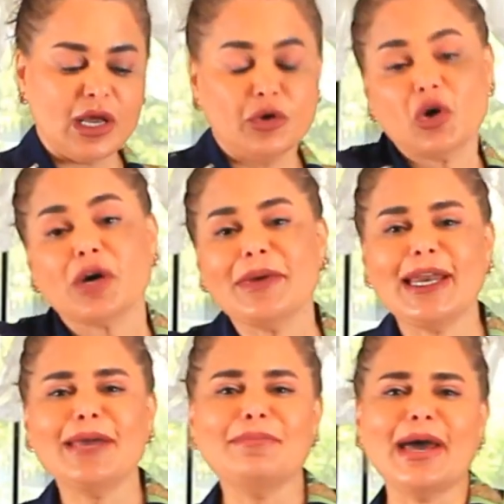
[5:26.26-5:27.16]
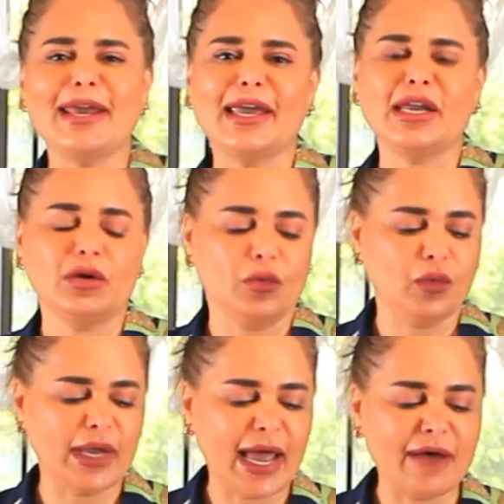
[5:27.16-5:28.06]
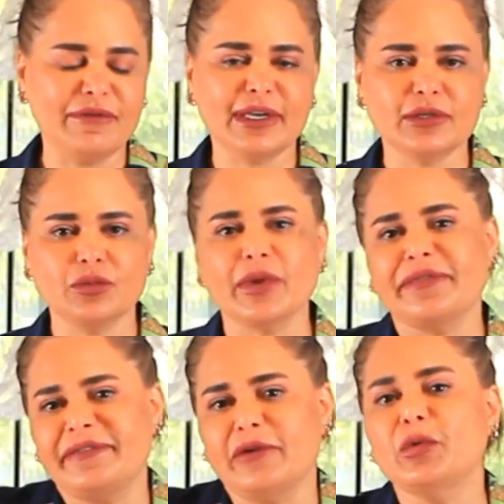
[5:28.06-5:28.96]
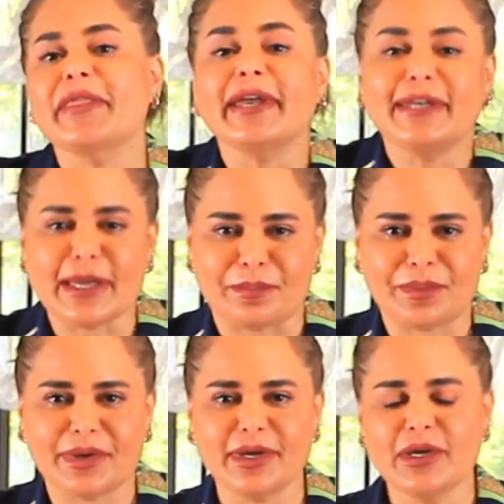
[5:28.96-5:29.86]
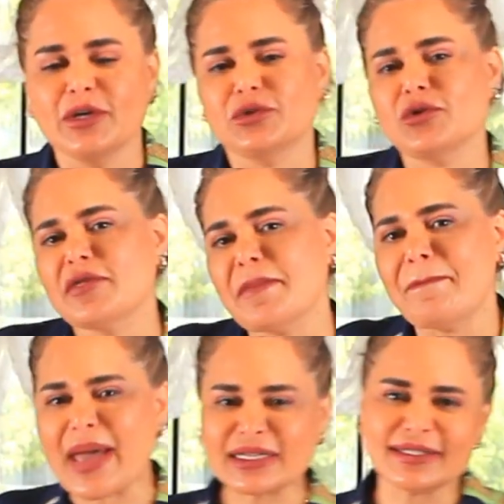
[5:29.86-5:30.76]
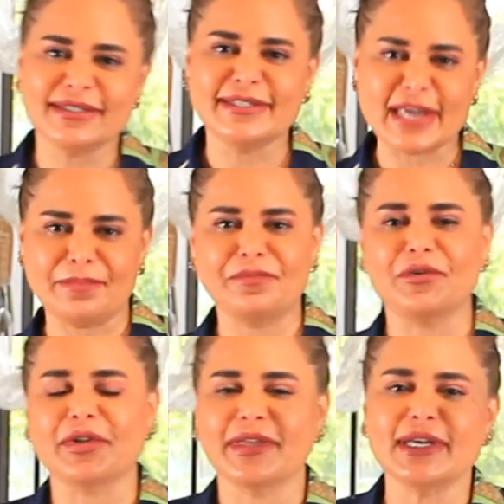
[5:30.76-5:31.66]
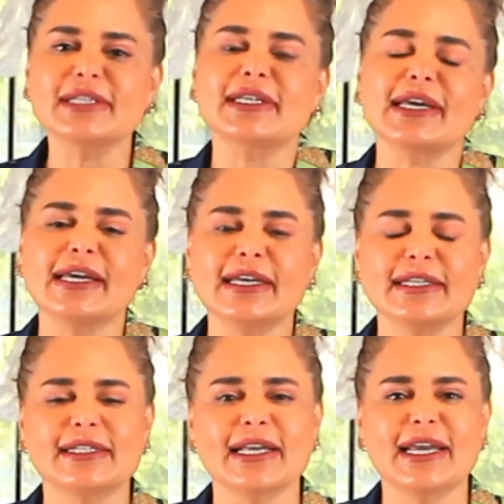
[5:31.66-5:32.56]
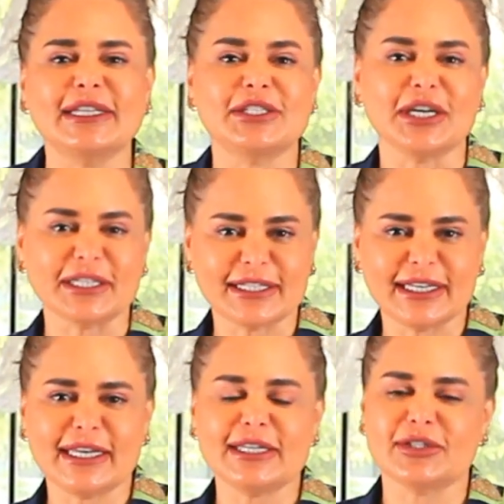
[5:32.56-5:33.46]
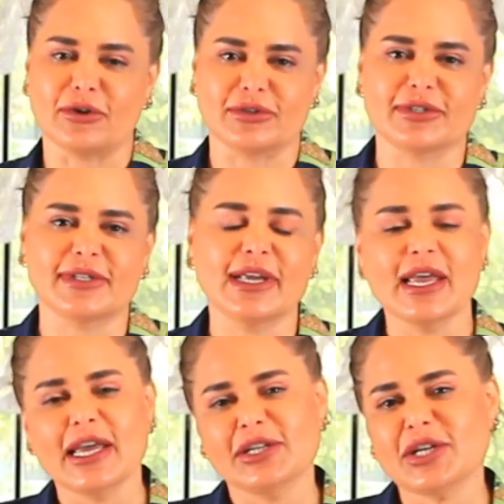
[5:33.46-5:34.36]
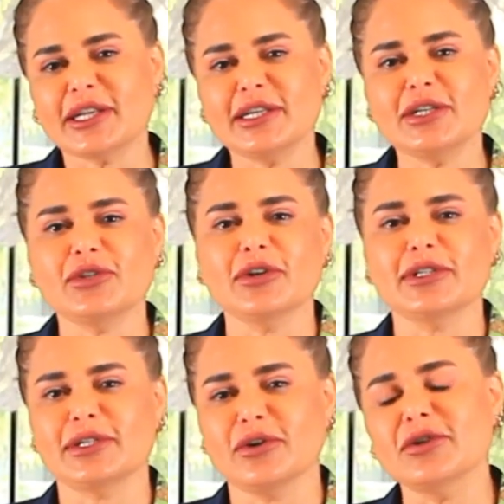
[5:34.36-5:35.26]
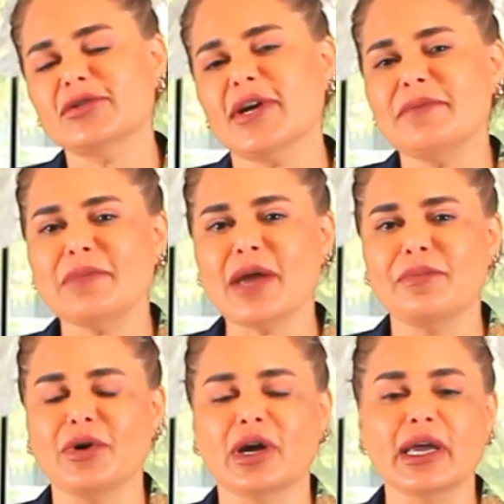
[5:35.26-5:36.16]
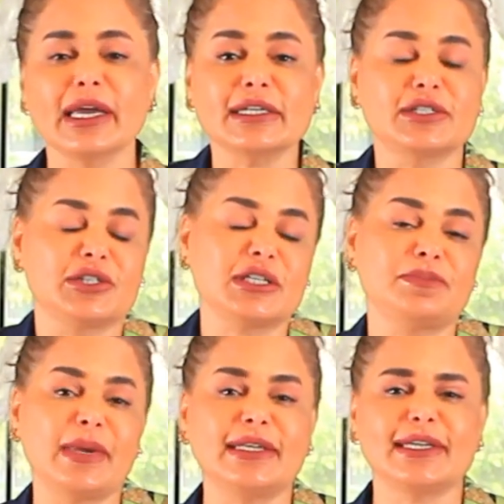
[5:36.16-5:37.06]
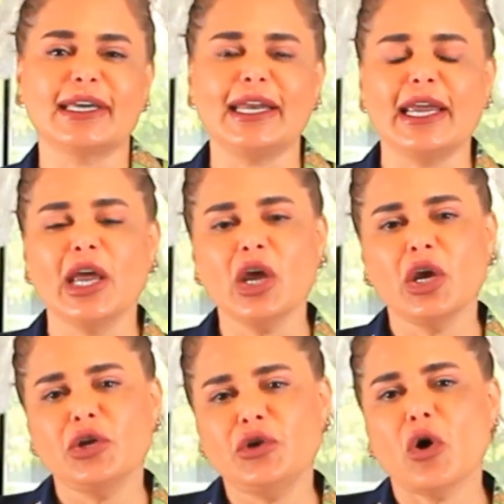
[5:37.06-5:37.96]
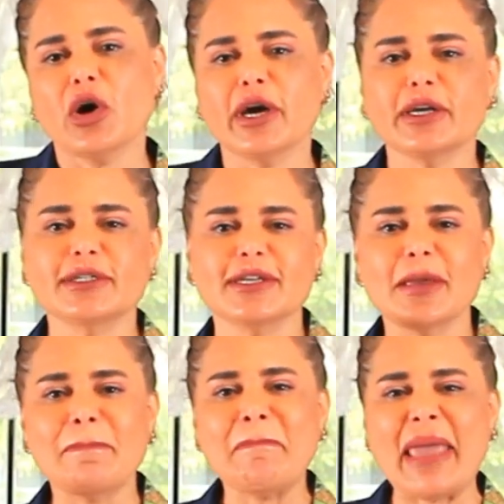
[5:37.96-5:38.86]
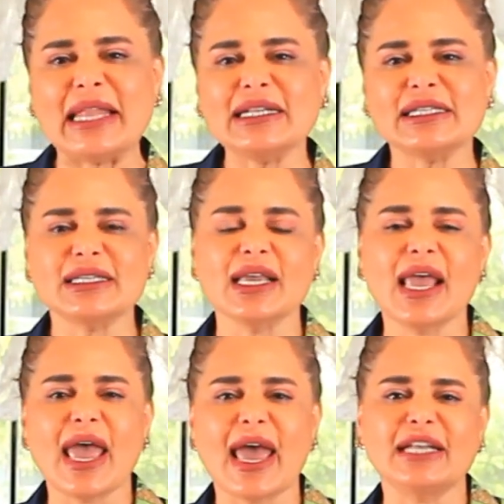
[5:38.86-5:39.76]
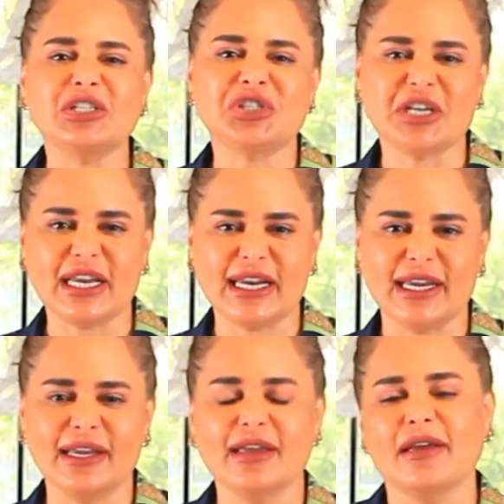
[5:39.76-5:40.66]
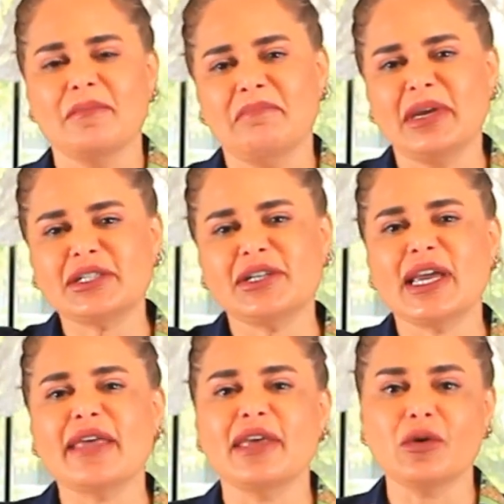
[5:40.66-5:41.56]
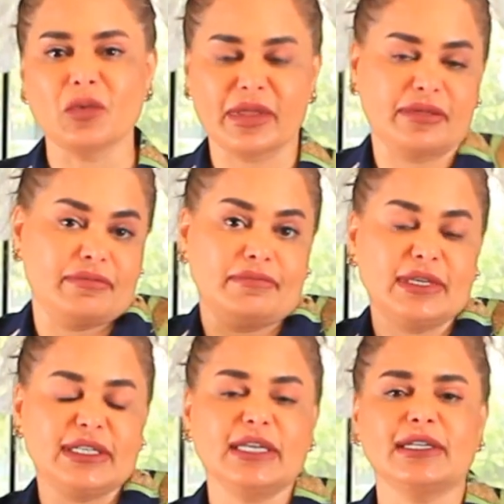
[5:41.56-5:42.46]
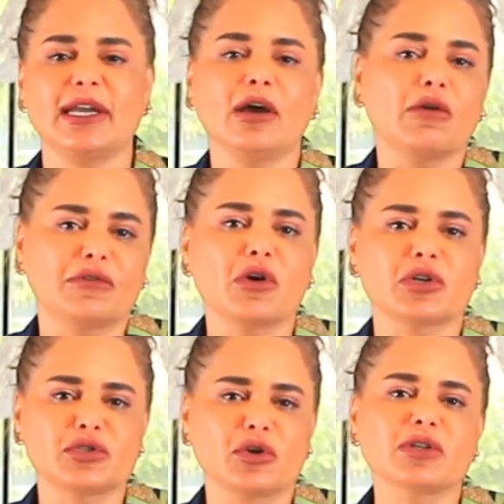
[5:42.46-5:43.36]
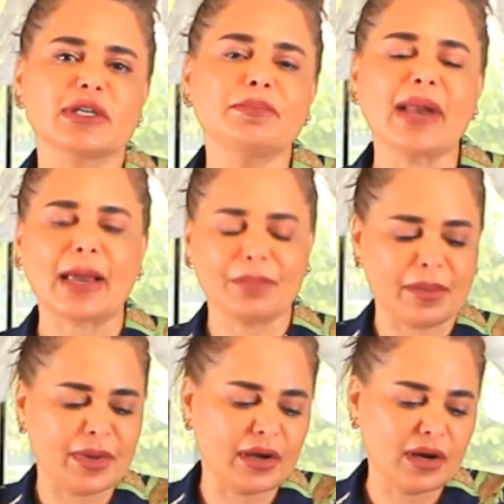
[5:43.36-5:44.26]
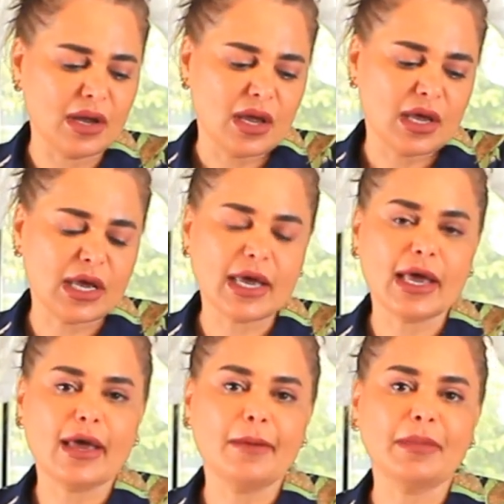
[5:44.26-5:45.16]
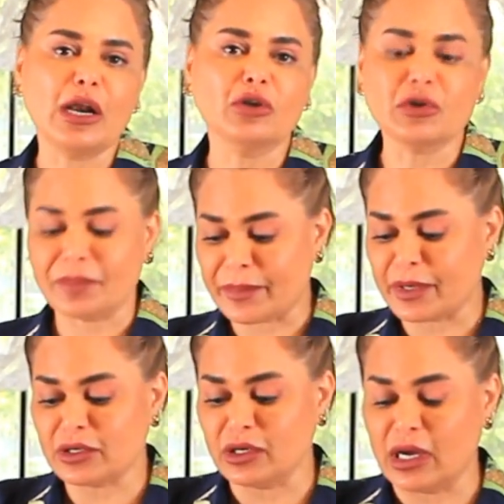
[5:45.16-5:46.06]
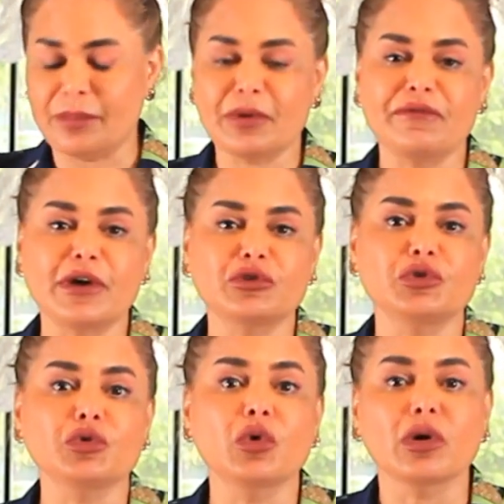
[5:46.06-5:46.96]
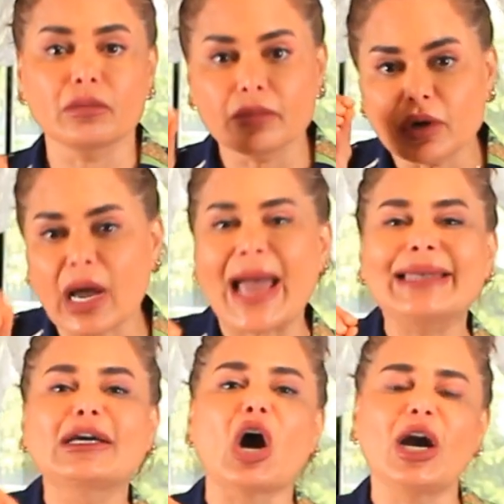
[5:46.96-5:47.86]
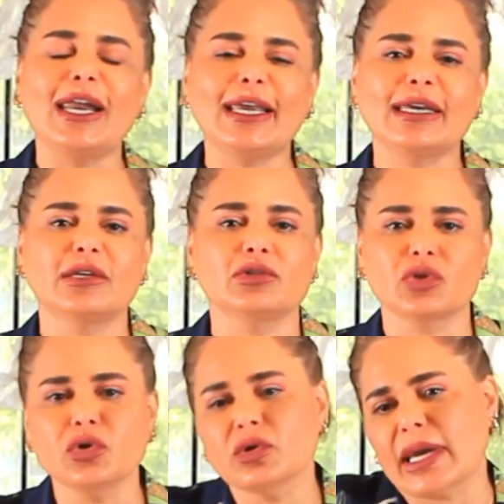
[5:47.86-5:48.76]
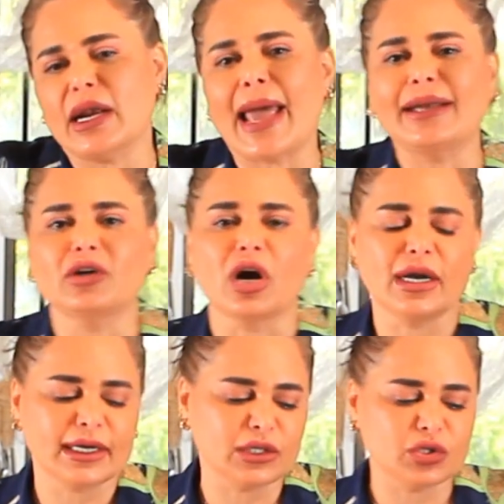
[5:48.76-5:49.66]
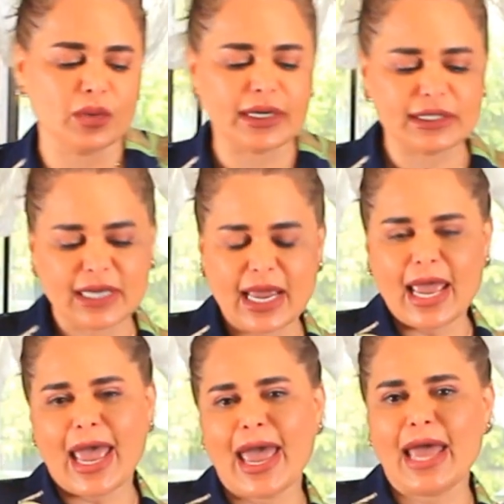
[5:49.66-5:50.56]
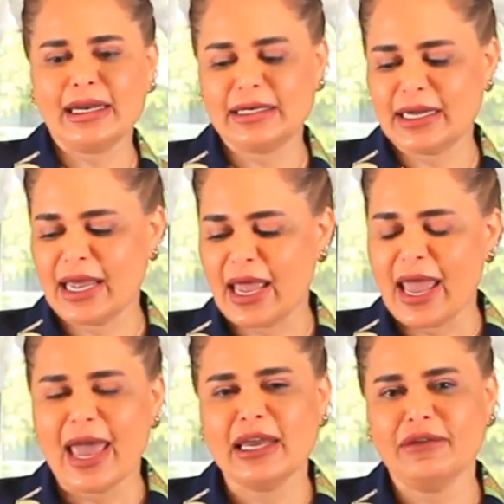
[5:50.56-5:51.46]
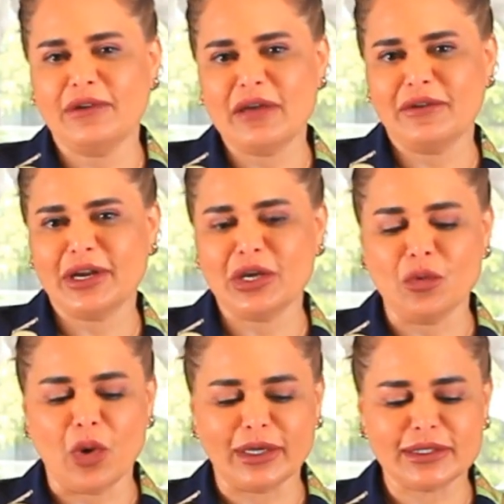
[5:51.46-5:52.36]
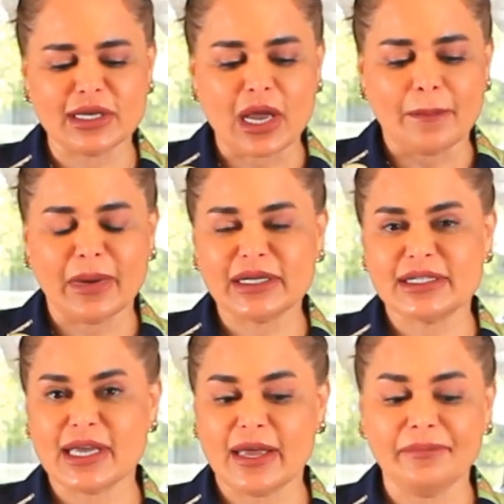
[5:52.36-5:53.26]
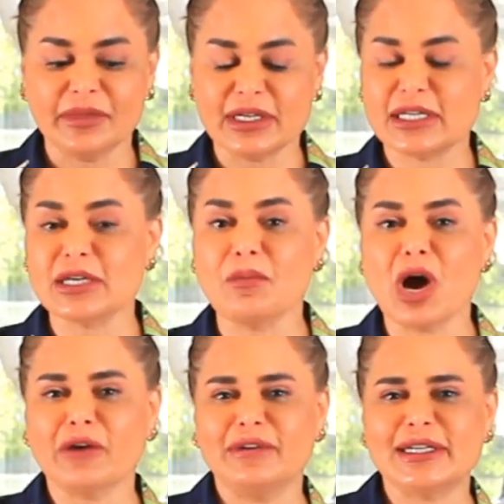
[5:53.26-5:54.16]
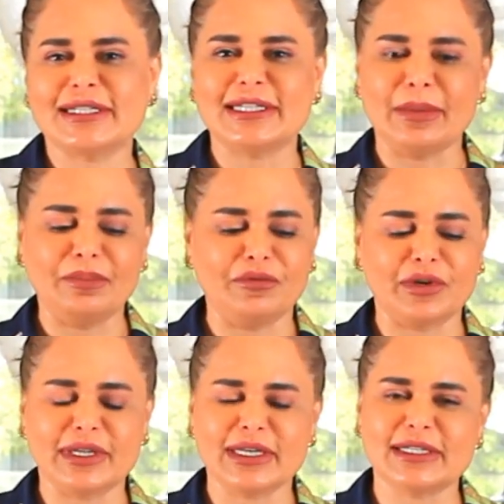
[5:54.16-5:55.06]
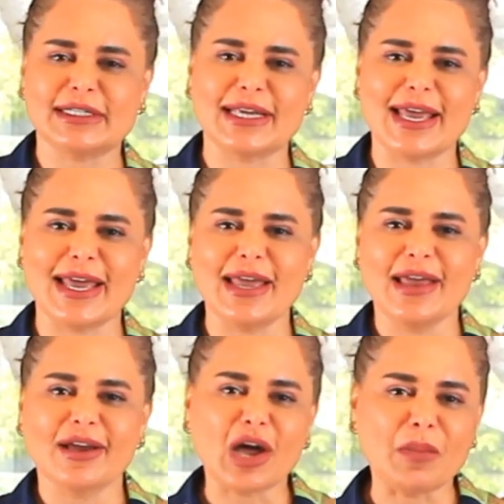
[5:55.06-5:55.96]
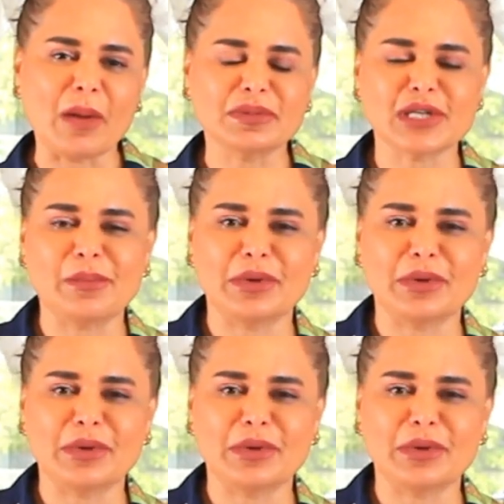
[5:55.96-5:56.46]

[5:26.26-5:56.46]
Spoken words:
Normally in Bahrain we have it with a dip. So the best dip for this is a chutney sauce. Chutney sauce is also in my book. It's just basically yogurt, mint and chili mixed together with the seasoning, of course salt and black pepper. A lot of people prefer to add garlic, so you can add garlic into it, and any flavoring you want. But this is a marvelous dip for this kebab sub